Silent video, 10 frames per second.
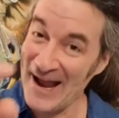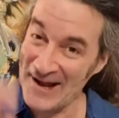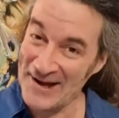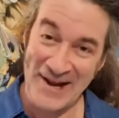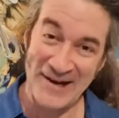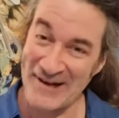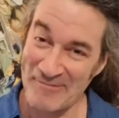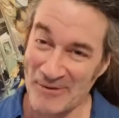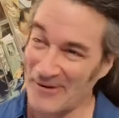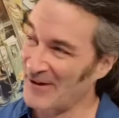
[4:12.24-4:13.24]

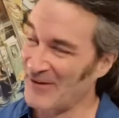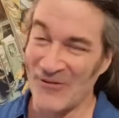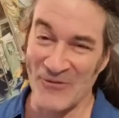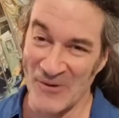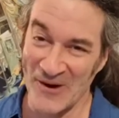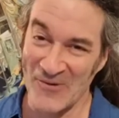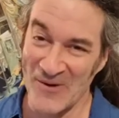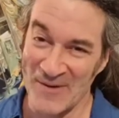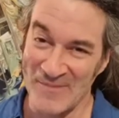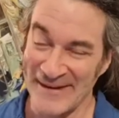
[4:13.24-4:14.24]
Unedited brilliance is where you
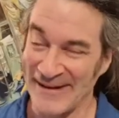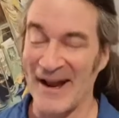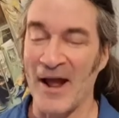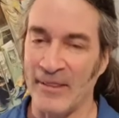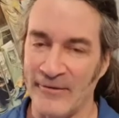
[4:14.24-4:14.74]
want to be.